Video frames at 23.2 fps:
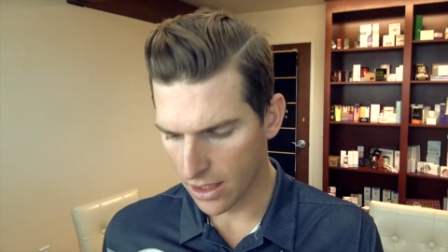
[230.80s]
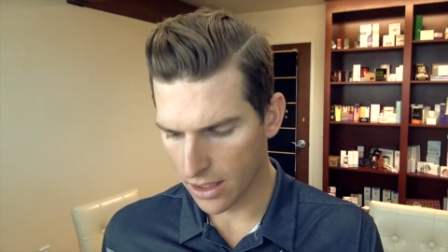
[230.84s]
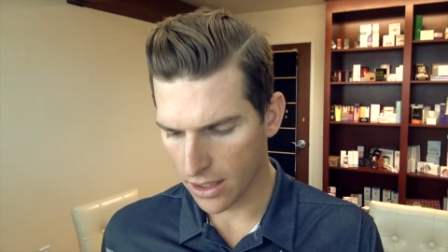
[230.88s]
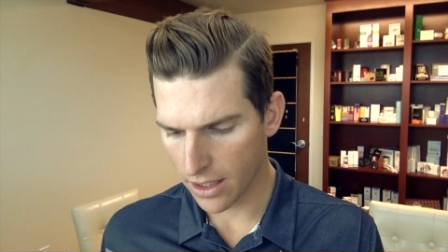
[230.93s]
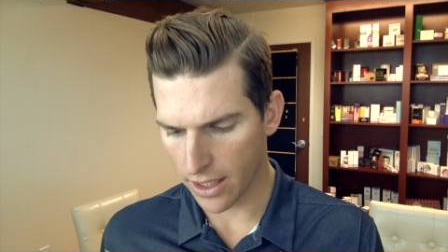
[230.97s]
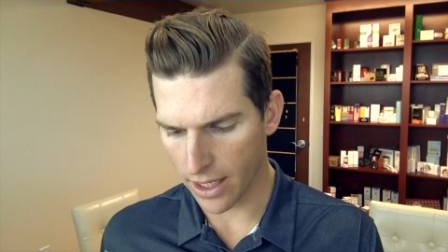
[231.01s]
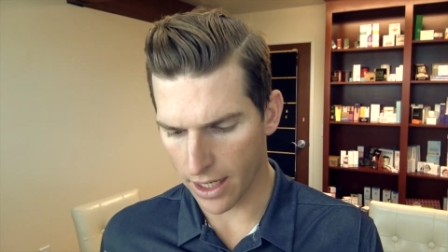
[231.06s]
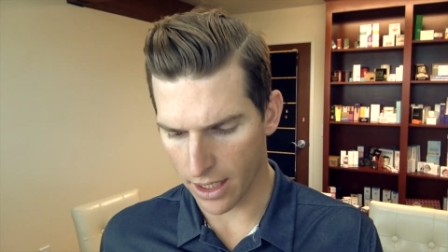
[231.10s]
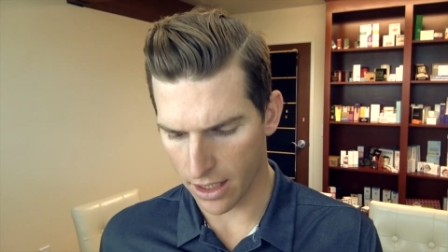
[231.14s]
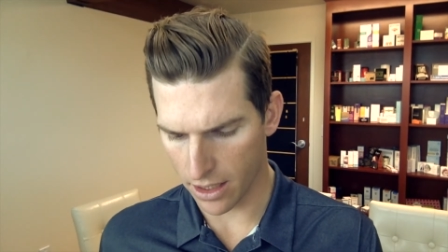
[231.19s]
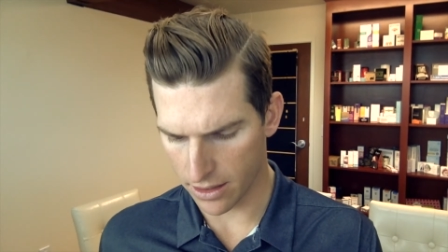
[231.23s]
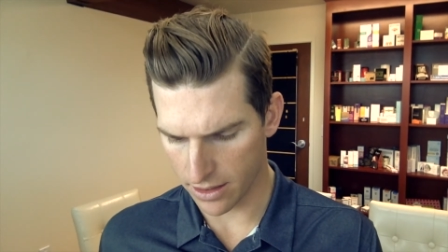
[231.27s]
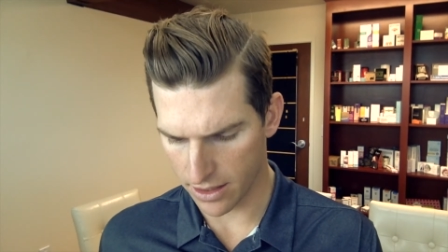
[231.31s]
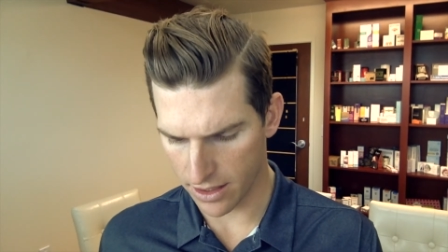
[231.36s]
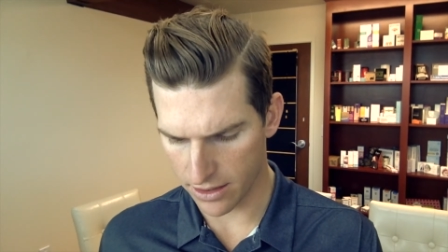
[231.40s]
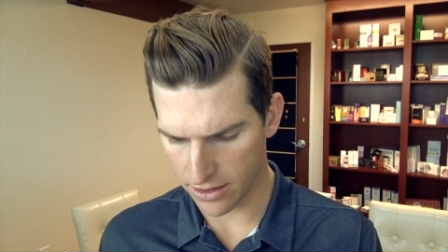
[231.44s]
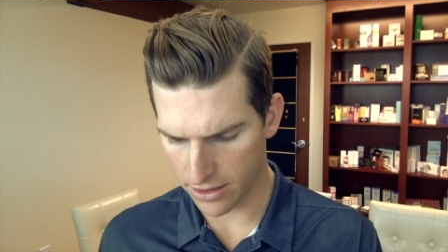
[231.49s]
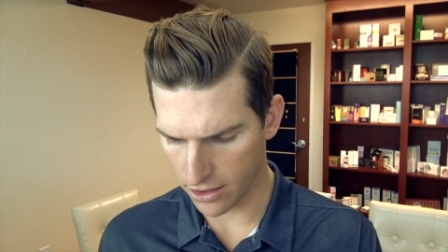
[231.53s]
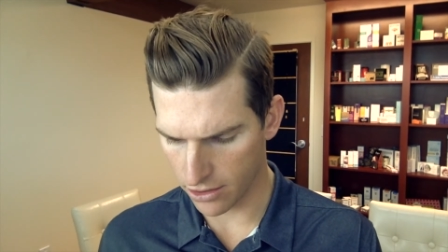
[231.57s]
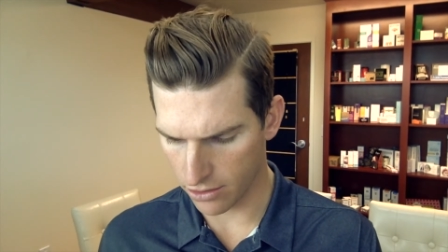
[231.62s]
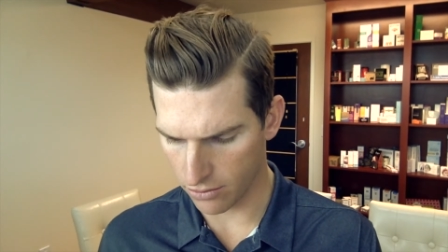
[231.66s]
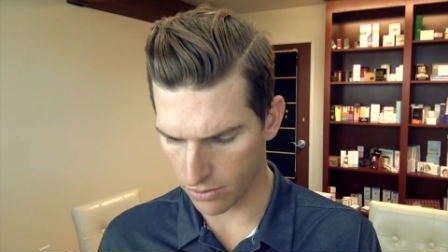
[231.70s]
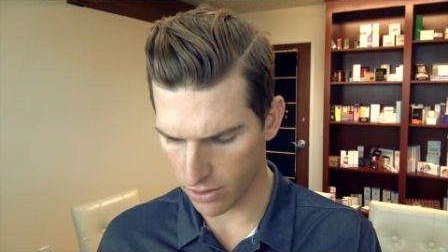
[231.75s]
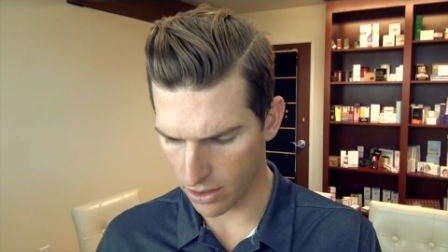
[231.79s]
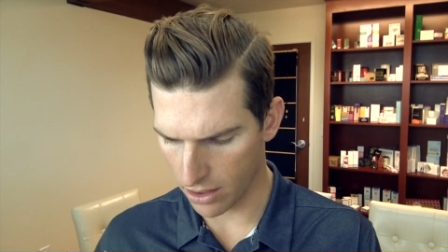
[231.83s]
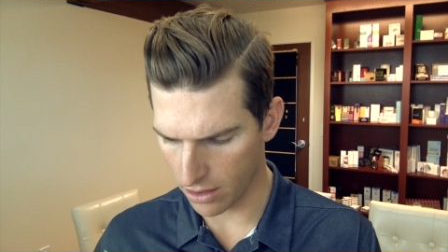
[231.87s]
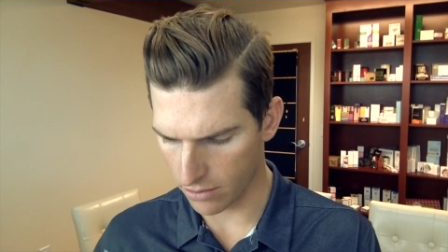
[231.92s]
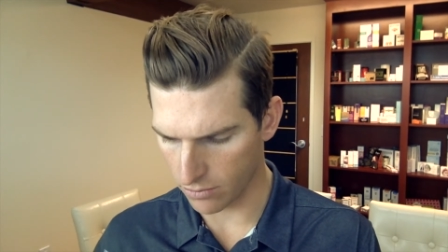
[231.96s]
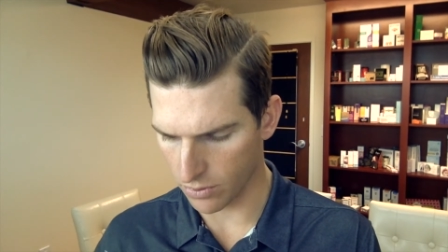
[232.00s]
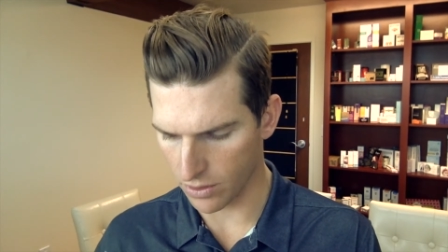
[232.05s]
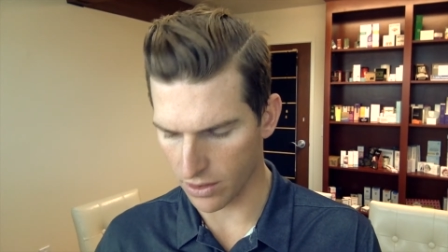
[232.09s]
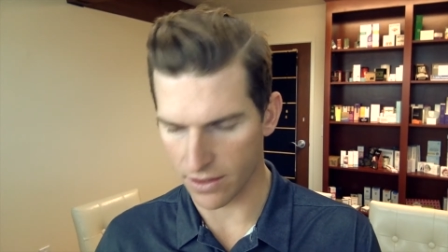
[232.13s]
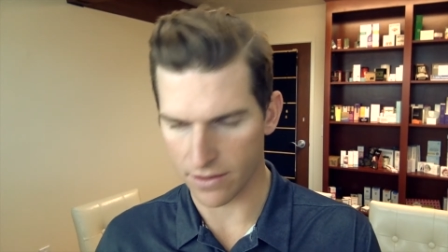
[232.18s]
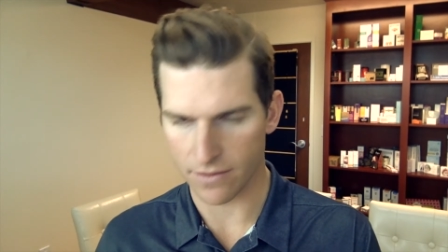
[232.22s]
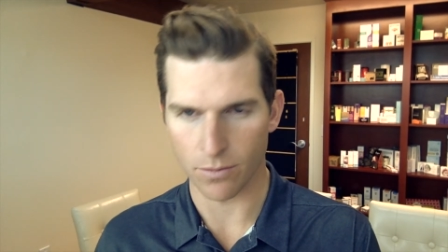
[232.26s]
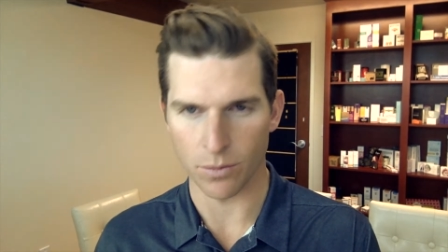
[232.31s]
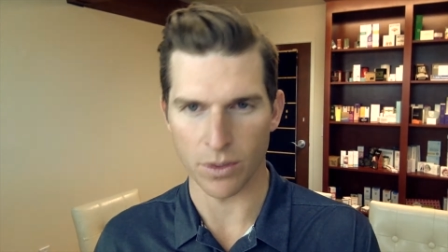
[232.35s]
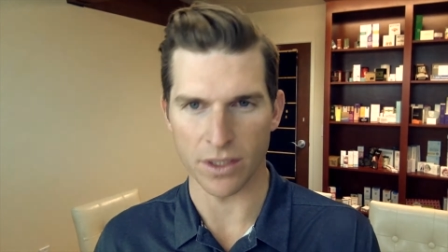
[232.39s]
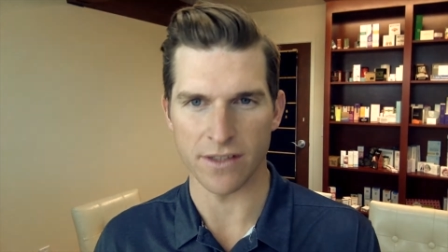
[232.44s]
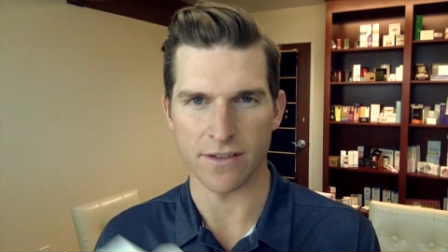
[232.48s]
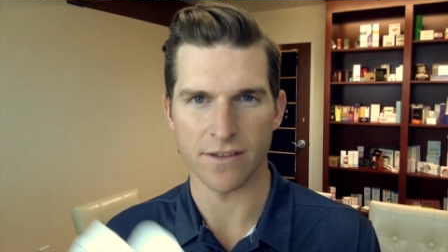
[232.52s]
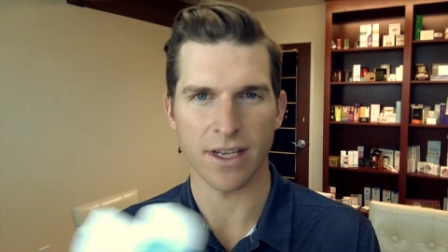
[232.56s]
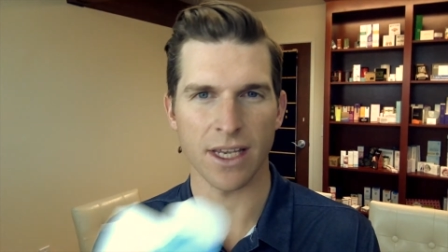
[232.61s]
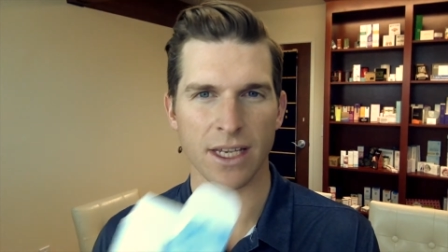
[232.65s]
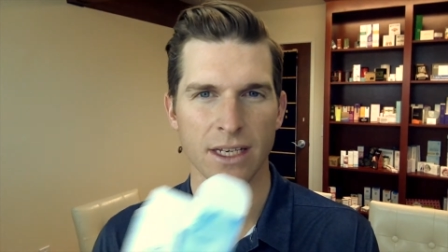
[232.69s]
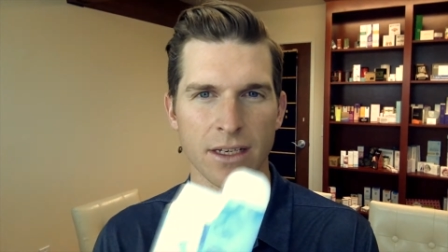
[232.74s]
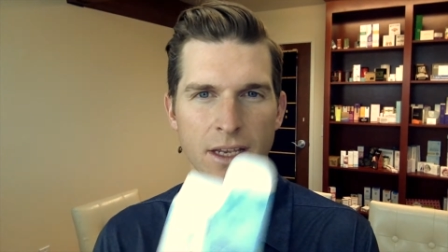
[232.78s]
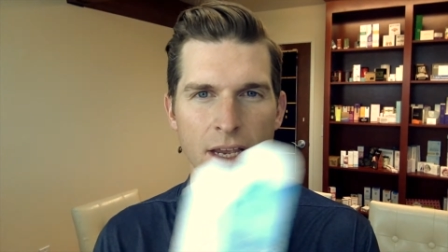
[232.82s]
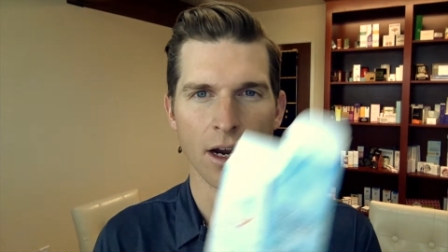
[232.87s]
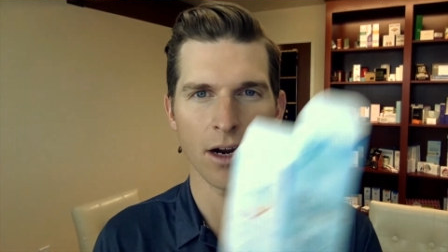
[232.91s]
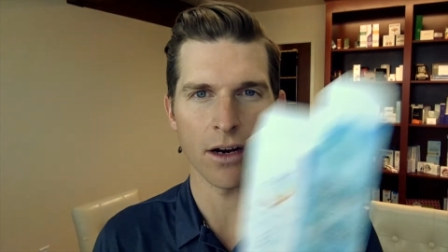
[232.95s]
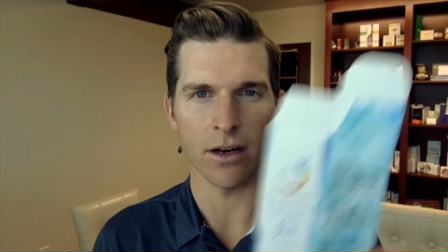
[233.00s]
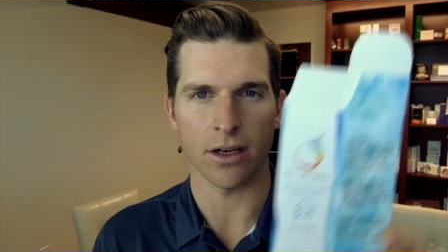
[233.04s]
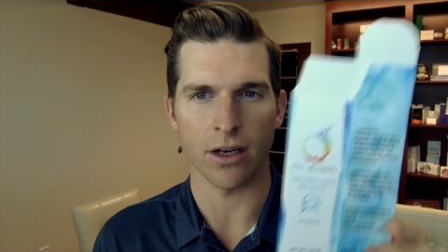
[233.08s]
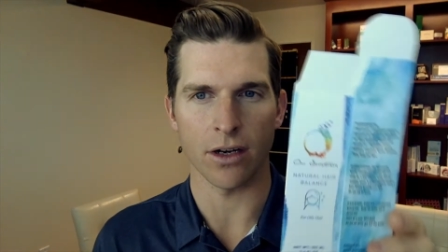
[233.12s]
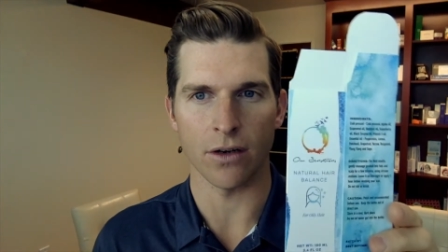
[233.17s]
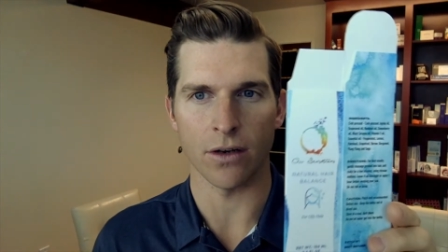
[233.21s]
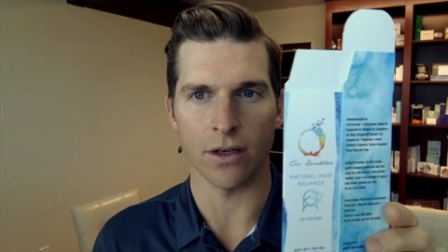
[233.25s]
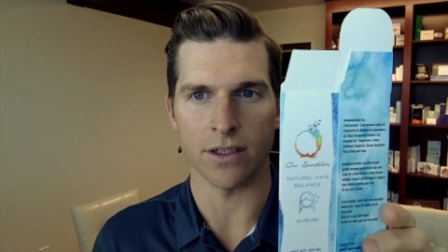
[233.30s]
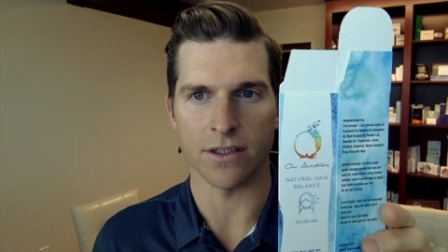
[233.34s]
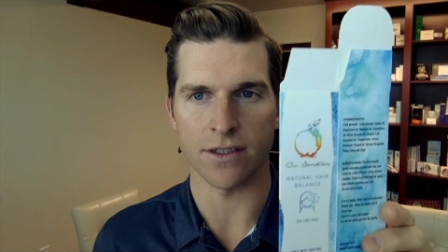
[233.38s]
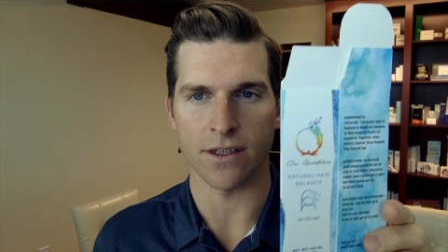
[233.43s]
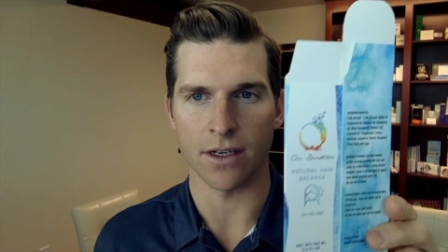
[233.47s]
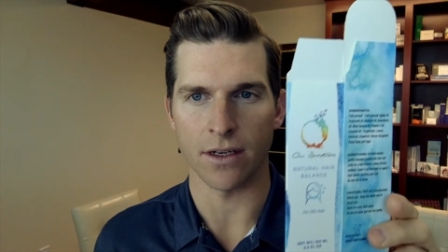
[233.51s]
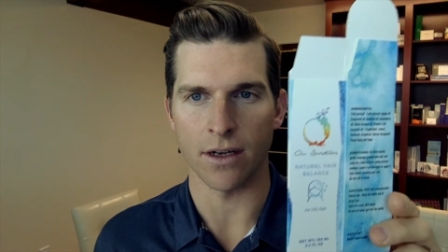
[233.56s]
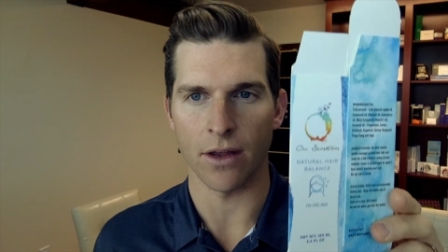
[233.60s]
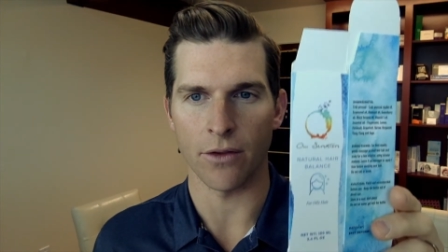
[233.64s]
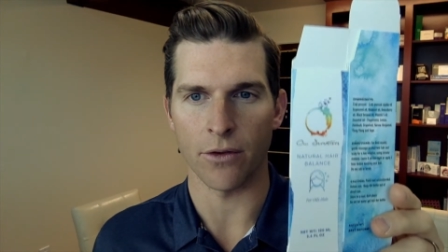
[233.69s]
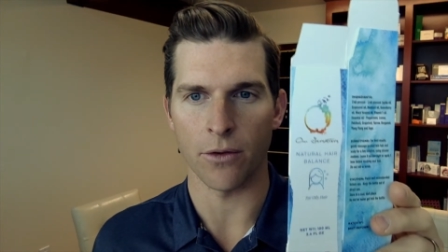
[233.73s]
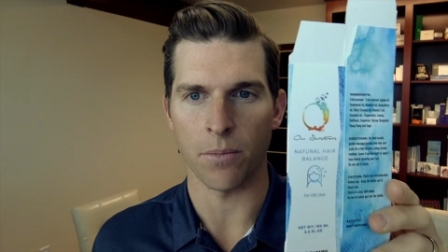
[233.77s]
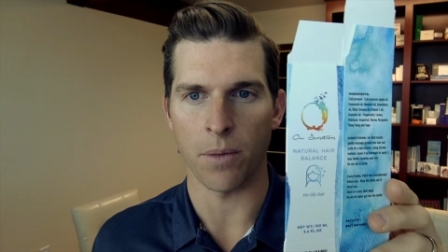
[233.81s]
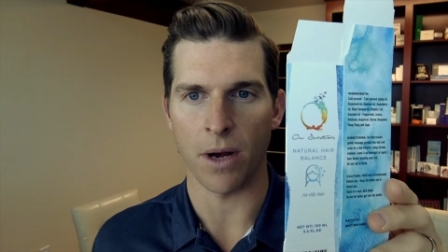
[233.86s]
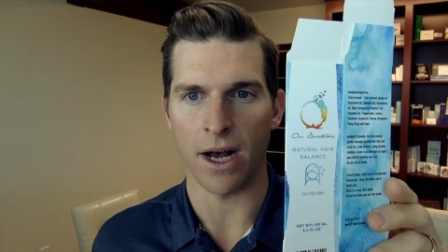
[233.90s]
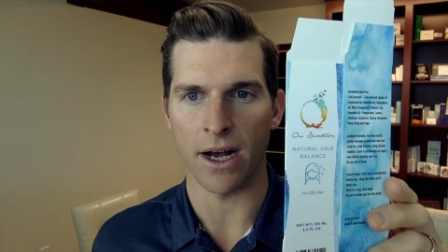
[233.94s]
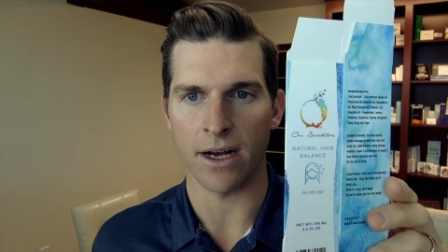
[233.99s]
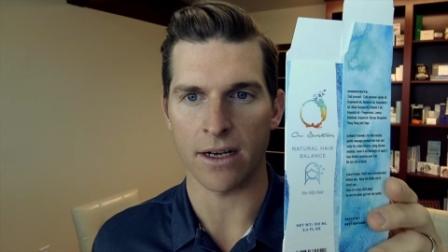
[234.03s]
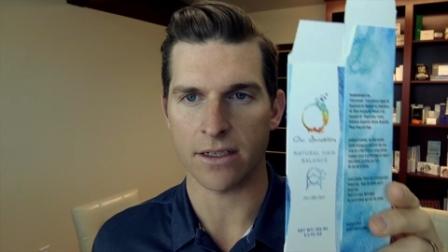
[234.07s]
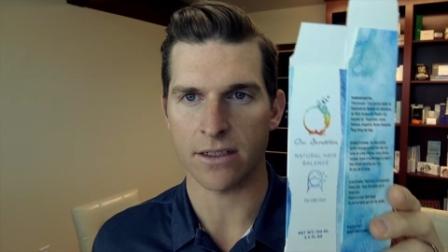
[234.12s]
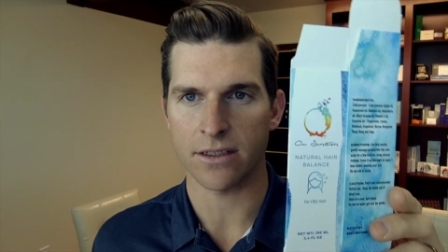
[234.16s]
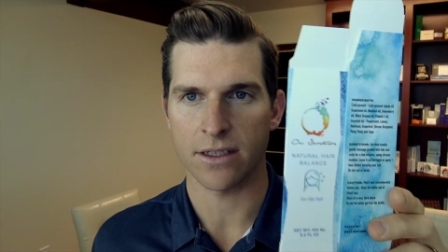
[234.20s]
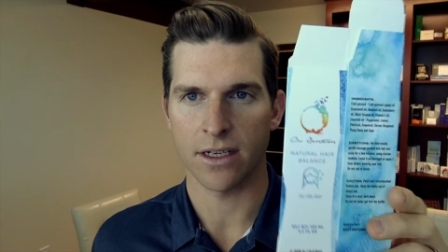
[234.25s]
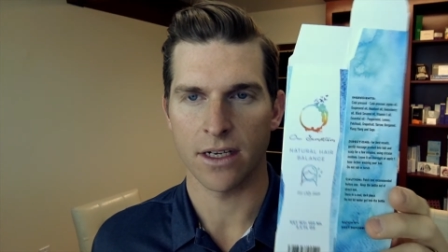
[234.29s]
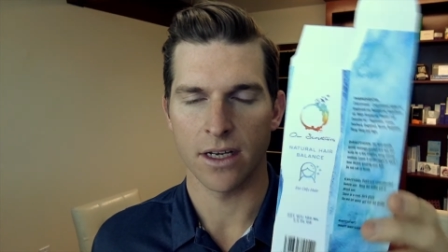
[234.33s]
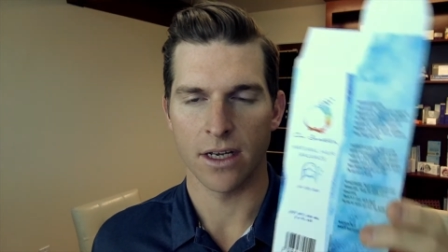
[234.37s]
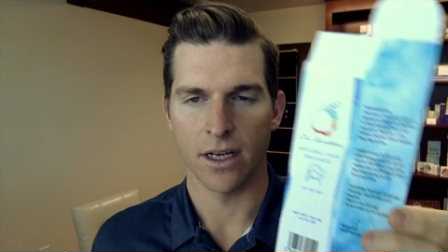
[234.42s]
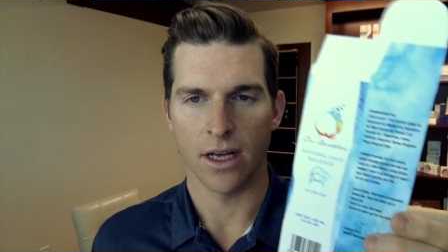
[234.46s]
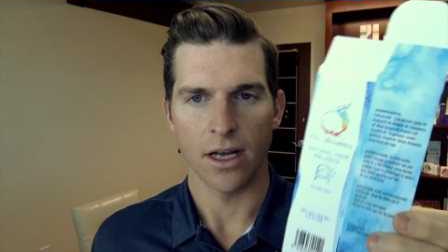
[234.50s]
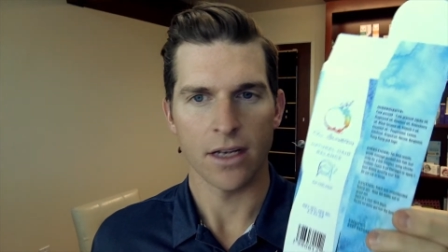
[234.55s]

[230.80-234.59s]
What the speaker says: Now, continuing on with skincare, here is another box.